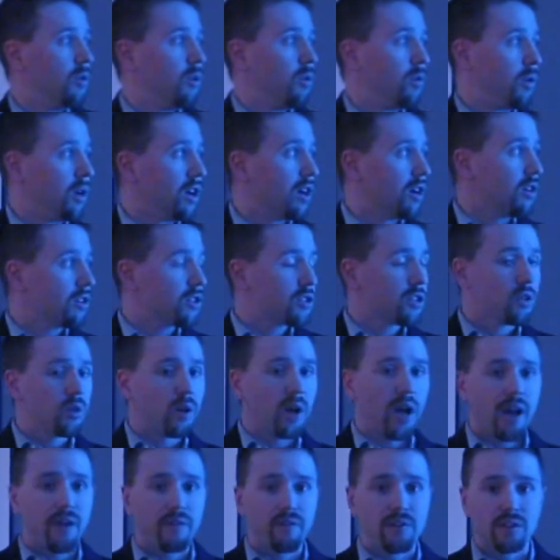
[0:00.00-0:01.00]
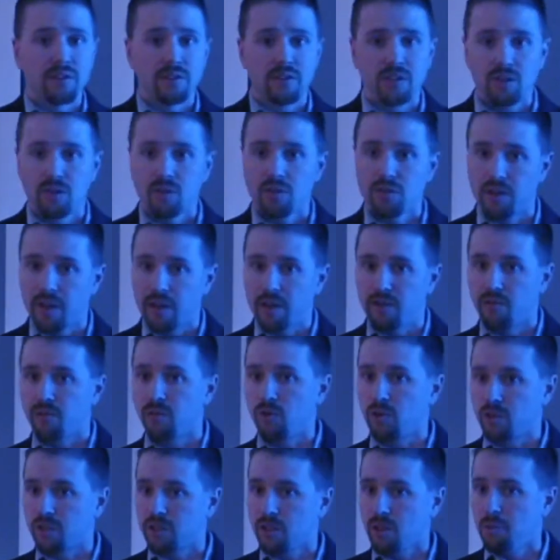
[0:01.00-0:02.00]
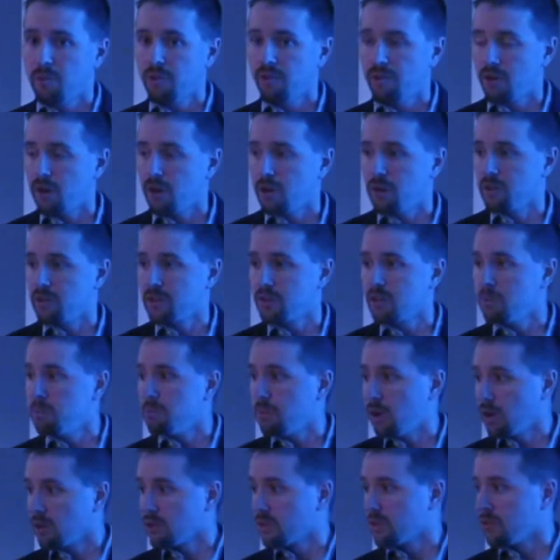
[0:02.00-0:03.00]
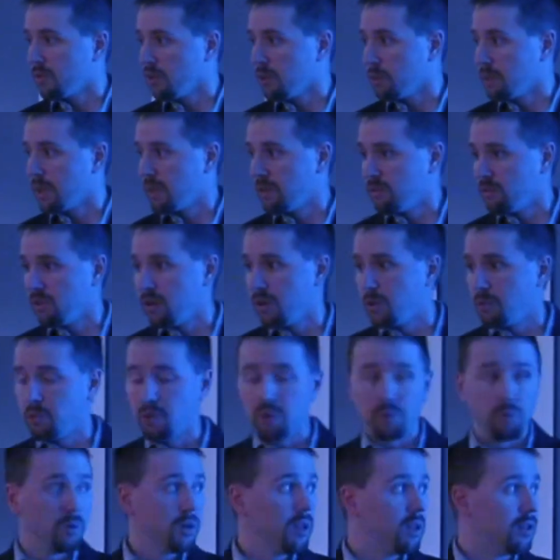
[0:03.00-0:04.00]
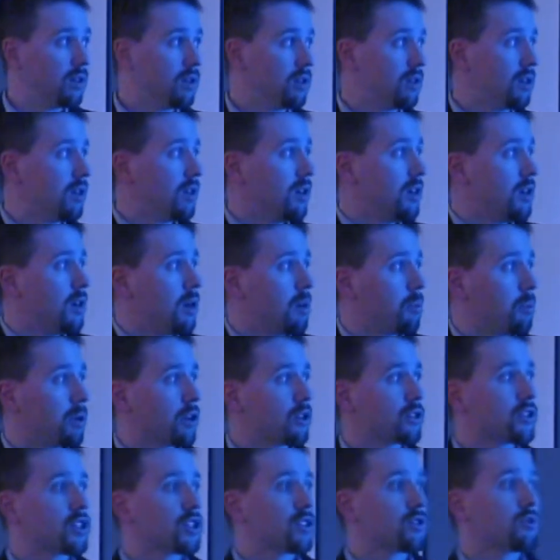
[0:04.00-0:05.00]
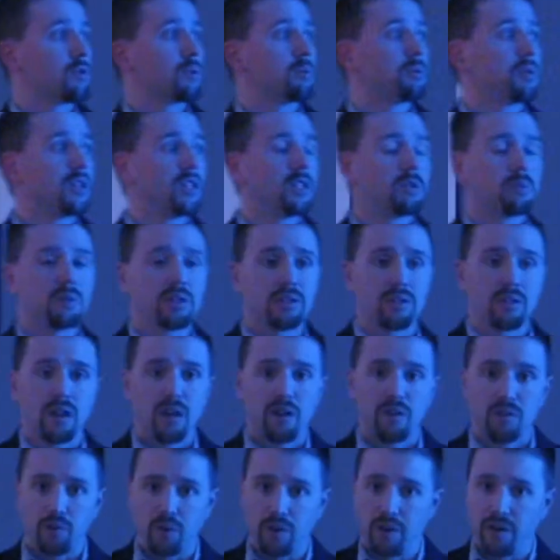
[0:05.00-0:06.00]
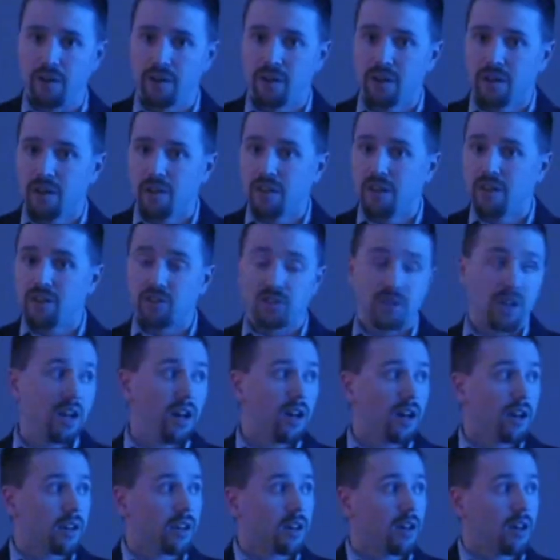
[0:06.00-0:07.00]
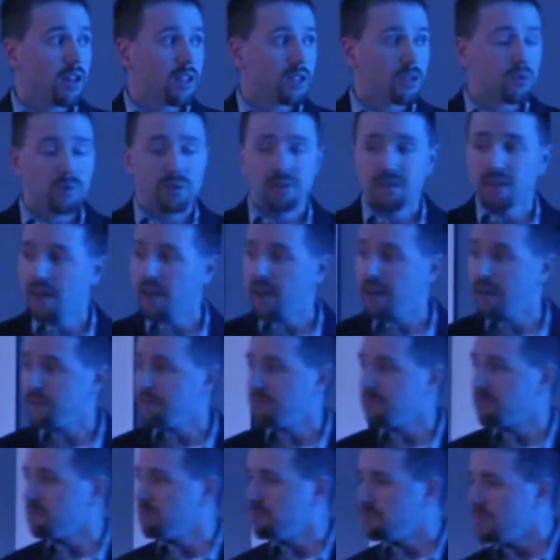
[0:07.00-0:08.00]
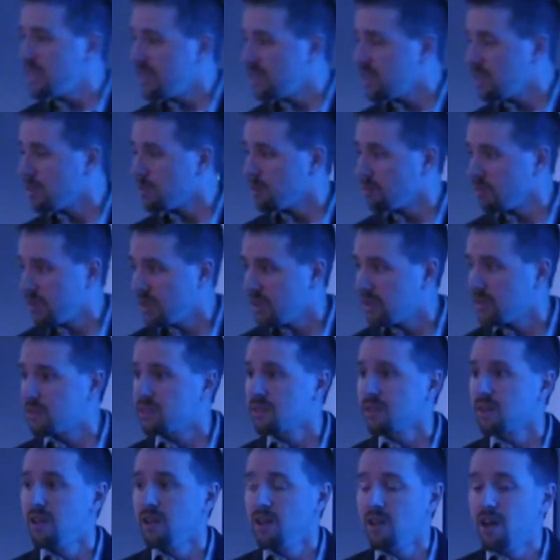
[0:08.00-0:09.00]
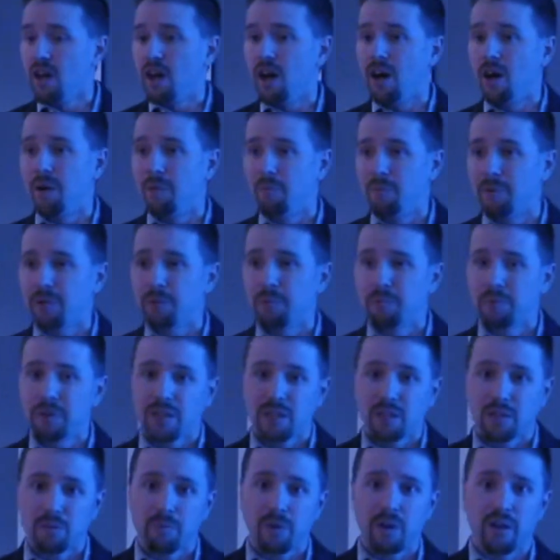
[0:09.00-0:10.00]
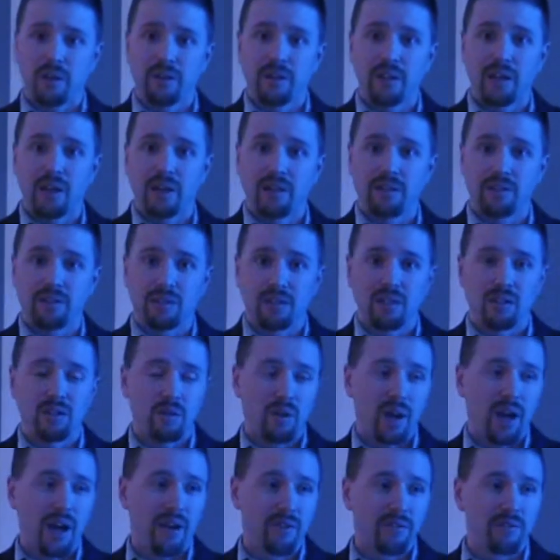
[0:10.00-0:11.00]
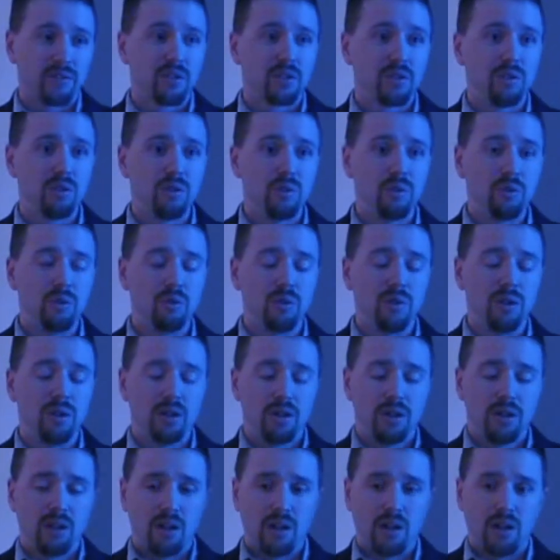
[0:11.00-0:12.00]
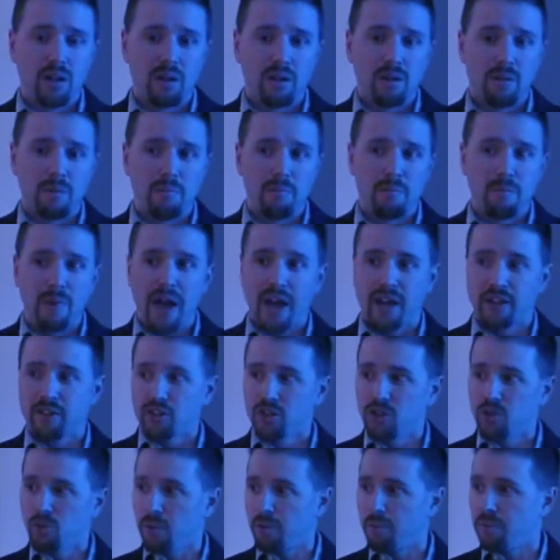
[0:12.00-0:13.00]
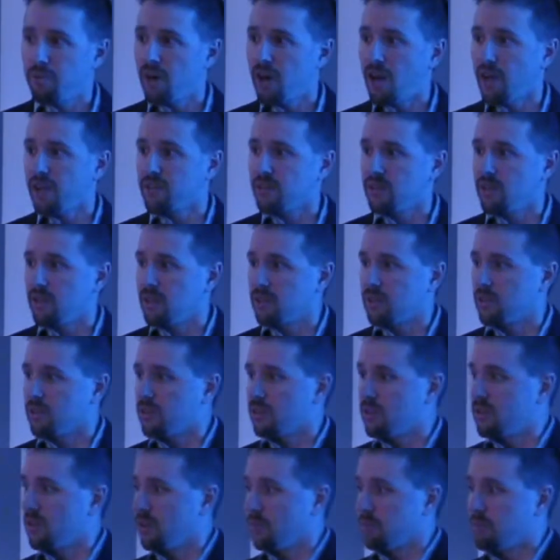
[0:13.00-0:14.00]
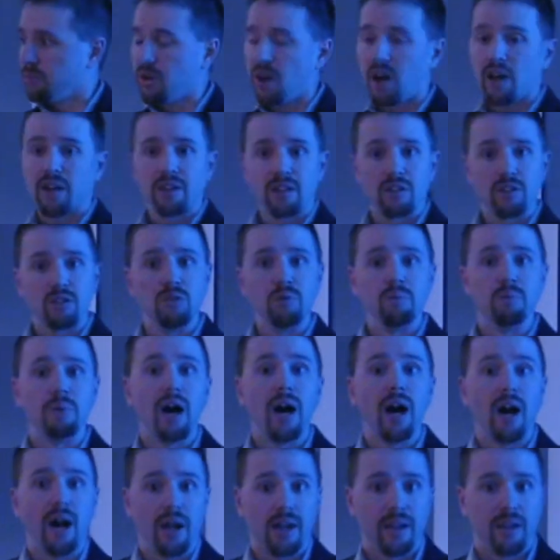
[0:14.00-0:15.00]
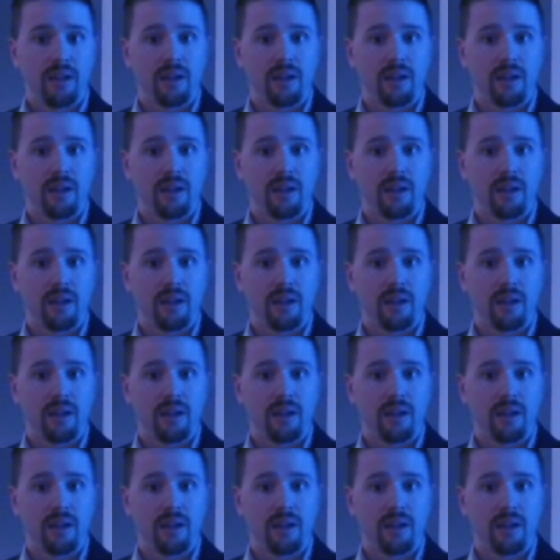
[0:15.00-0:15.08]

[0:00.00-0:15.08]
We also have considered, and for some parts of our mainframe, we will purchase replacement software. There's a high cost with that, medium risk, but the biggest part of that is that you have to match your process to the product you buy.